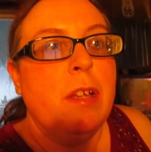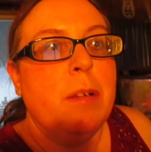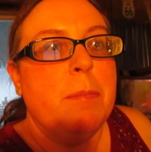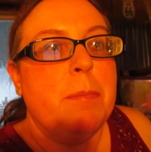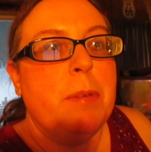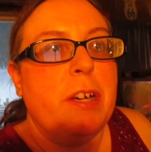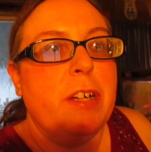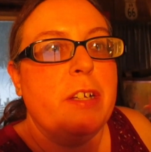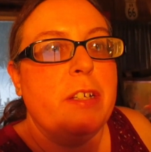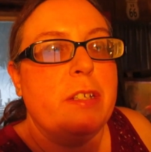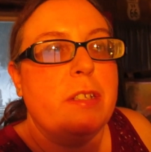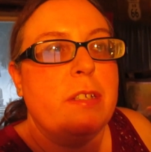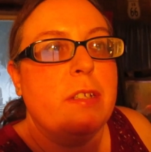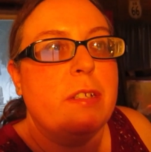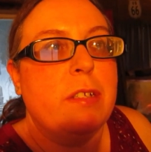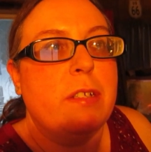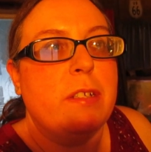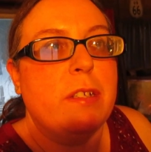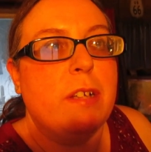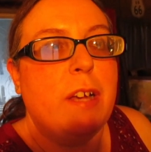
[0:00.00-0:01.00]
But
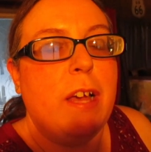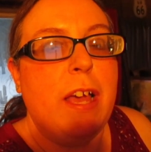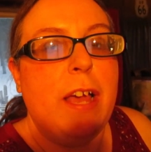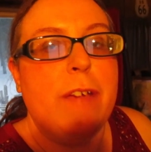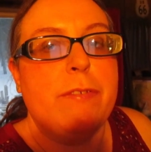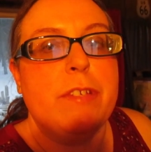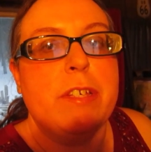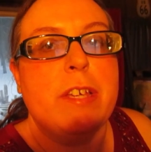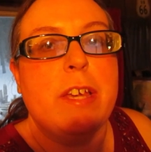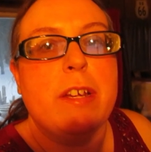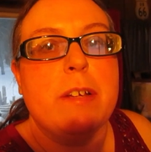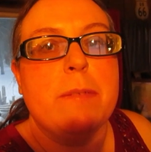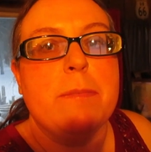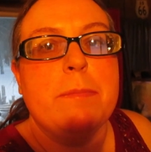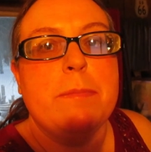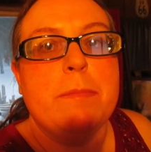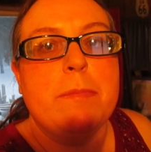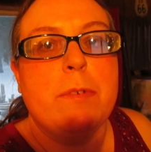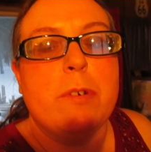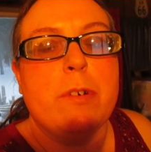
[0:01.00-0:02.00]
I have to get
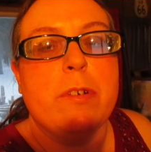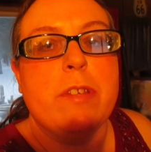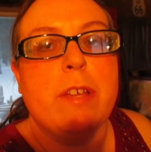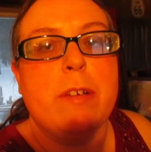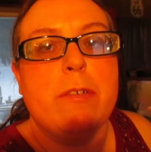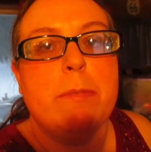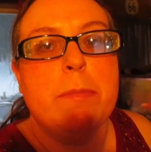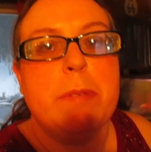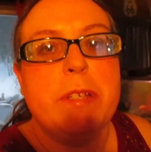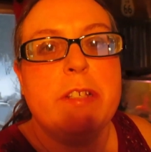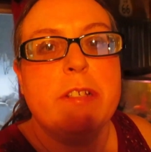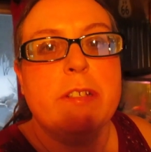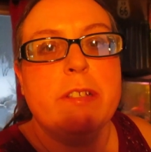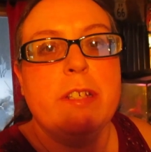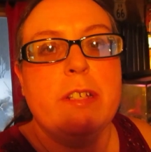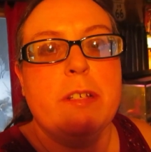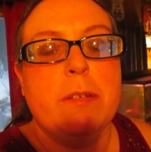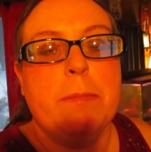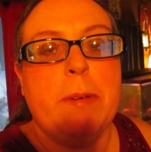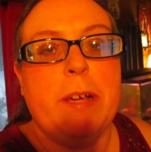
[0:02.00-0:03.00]
them or they will be
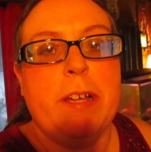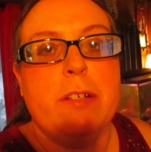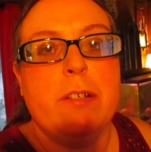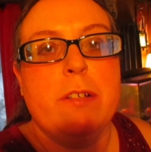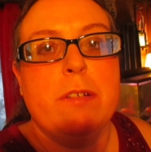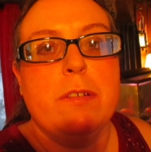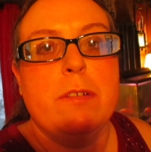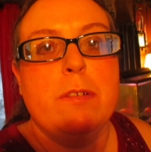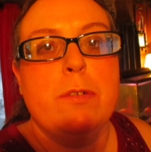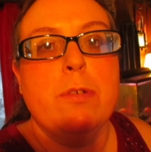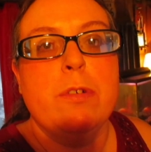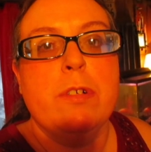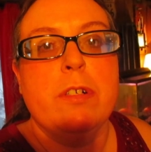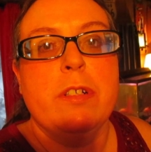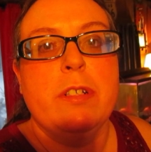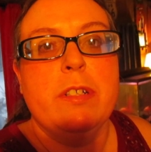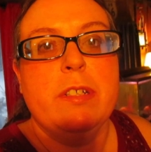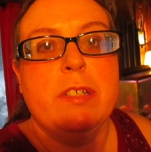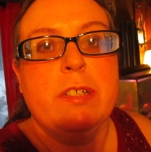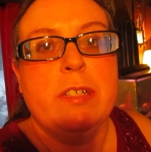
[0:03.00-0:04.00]
deleted by
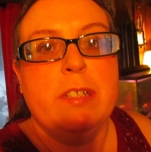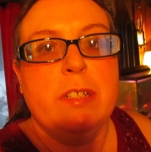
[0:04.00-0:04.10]
Google.